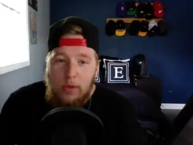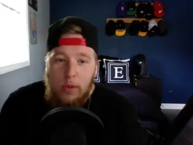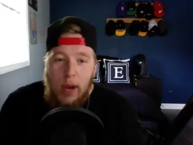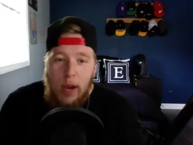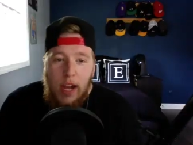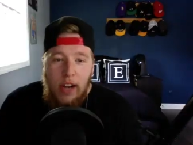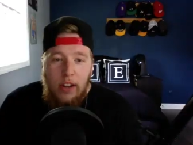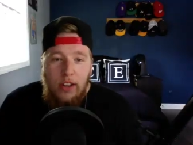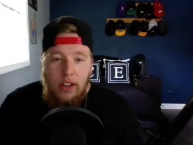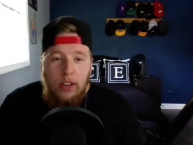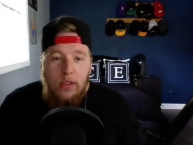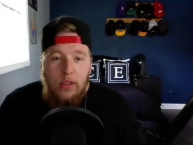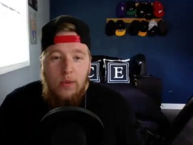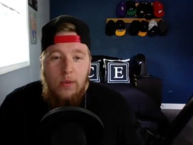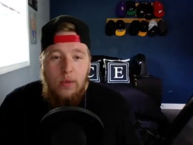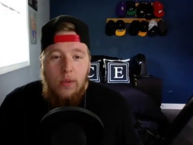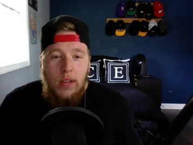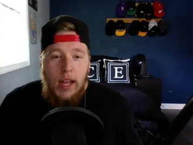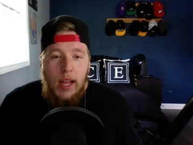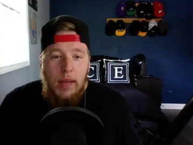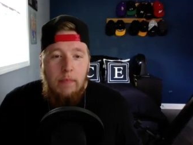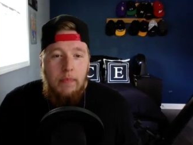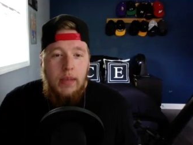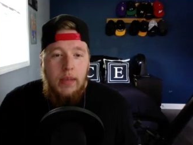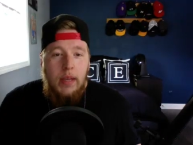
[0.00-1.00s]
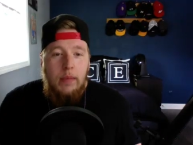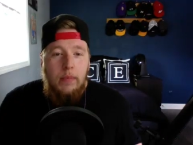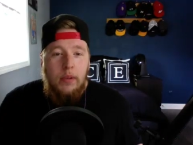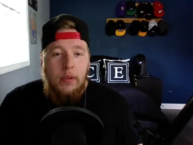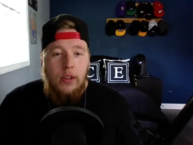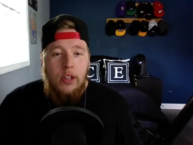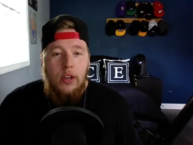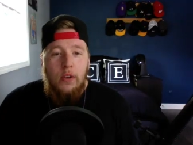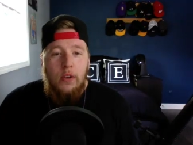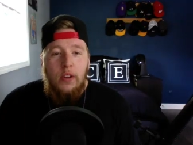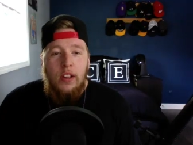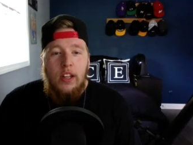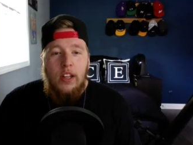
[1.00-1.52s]
why don't you let people
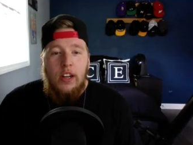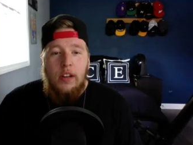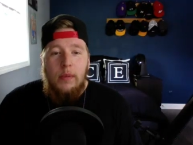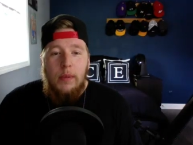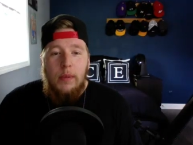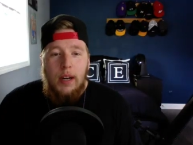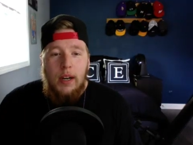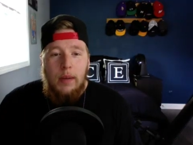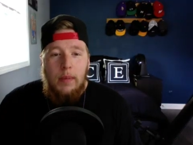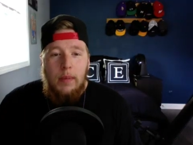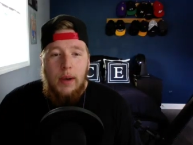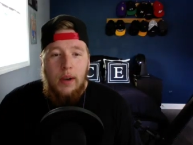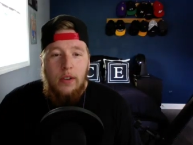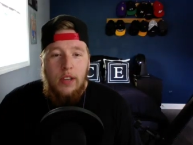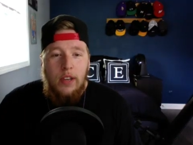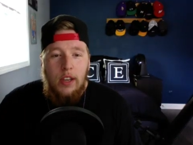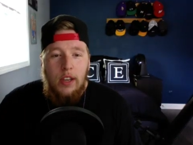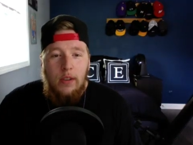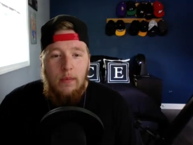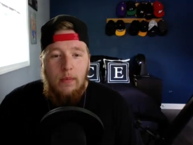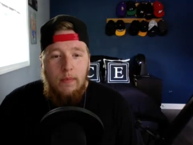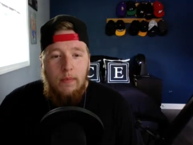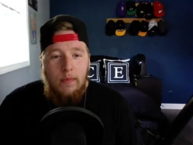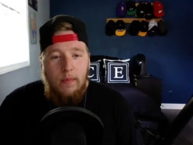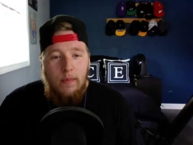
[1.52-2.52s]
know a little bit about you?